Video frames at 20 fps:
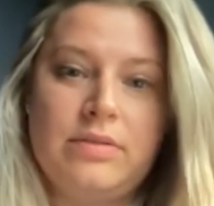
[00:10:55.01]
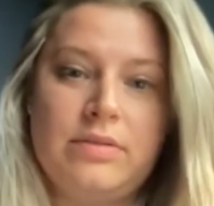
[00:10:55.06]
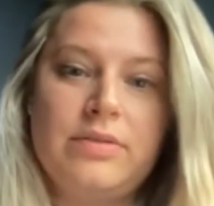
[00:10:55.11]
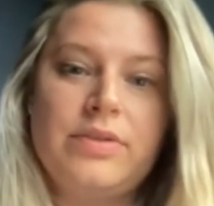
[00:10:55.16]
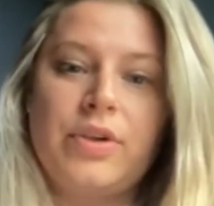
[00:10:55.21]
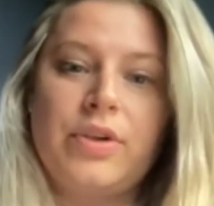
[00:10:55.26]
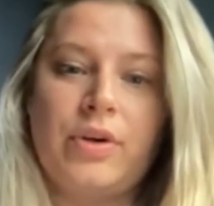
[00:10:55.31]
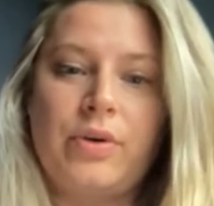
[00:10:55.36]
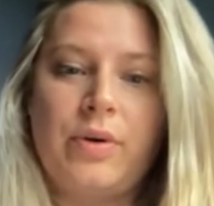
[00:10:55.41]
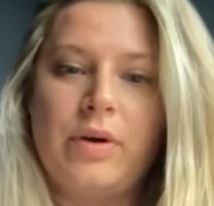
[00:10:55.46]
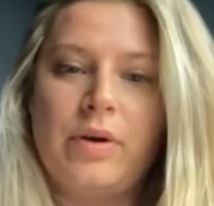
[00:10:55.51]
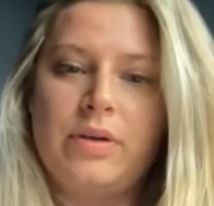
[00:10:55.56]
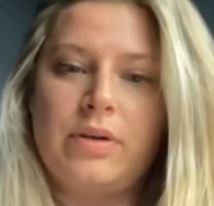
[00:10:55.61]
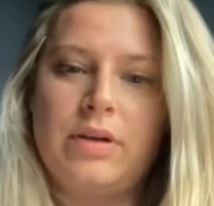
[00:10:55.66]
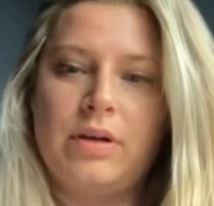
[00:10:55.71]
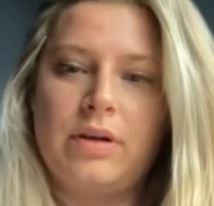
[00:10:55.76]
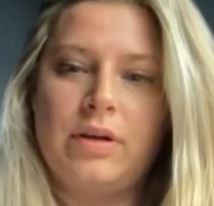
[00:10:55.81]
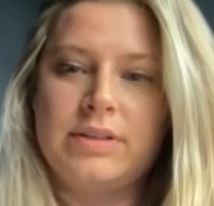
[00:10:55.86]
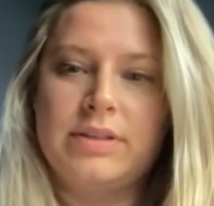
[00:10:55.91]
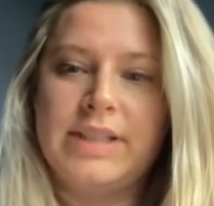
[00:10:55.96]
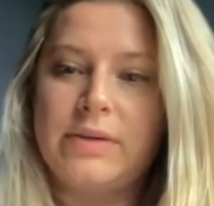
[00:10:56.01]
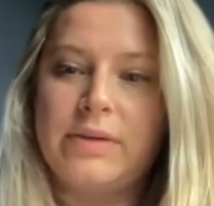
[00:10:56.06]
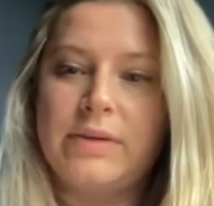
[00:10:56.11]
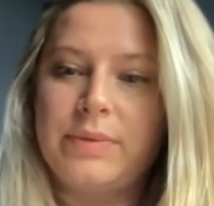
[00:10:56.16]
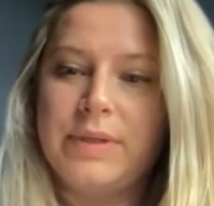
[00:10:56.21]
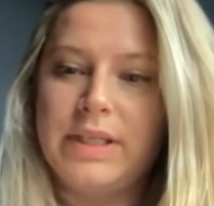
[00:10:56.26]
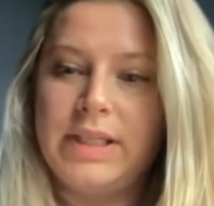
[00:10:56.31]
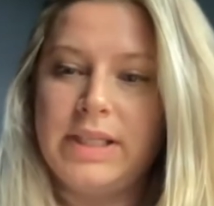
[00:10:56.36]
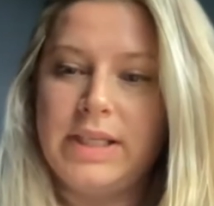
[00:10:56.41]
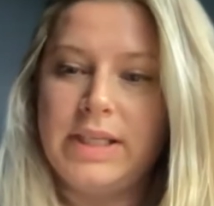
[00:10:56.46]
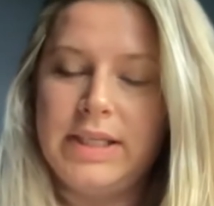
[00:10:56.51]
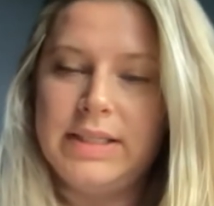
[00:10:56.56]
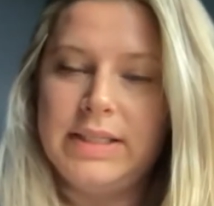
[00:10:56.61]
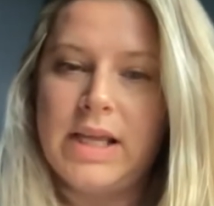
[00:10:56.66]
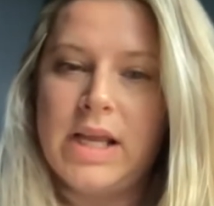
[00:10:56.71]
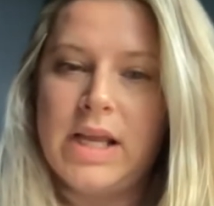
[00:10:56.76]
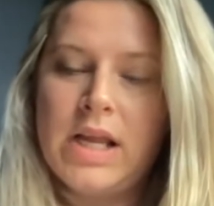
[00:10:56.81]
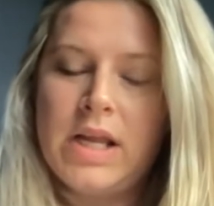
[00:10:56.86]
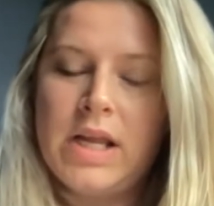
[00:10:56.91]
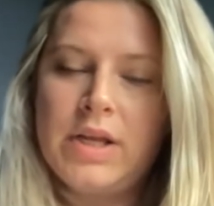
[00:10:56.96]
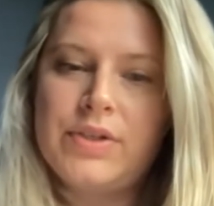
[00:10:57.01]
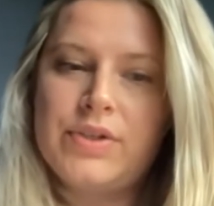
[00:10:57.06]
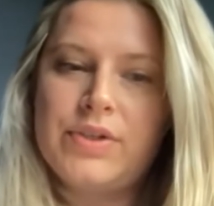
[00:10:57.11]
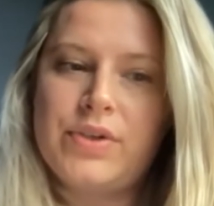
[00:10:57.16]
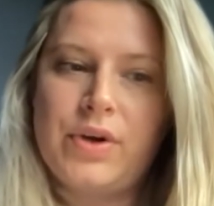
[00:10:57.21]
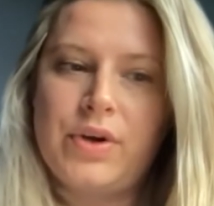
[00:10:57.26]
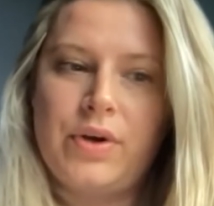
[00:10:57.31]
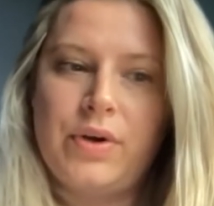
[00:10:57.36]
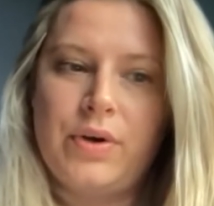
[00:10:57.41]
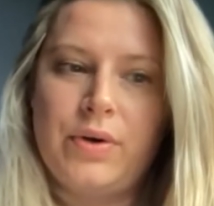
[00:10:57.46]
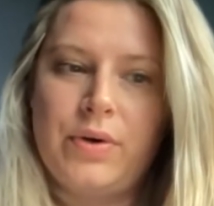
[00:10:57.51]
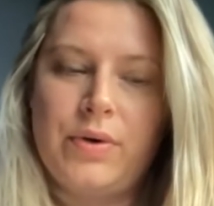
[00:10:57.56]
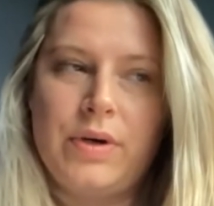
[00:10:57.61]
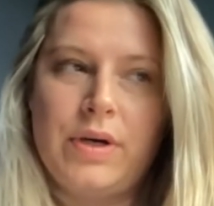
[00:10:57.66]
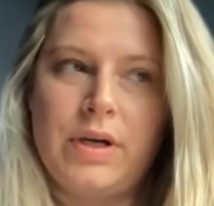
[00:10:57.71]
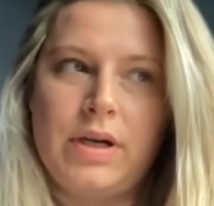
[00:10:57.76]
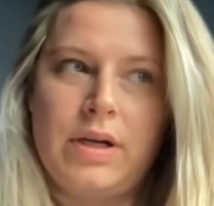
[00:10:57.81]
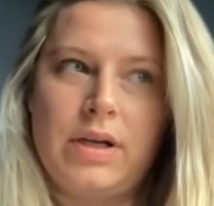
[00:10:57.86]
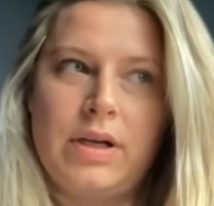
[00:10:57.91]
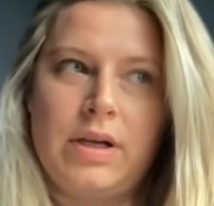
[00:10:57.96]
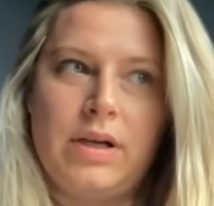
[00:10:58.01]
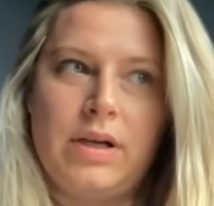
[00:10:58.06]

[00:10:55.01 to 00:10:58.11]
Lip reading: you know, that we need. So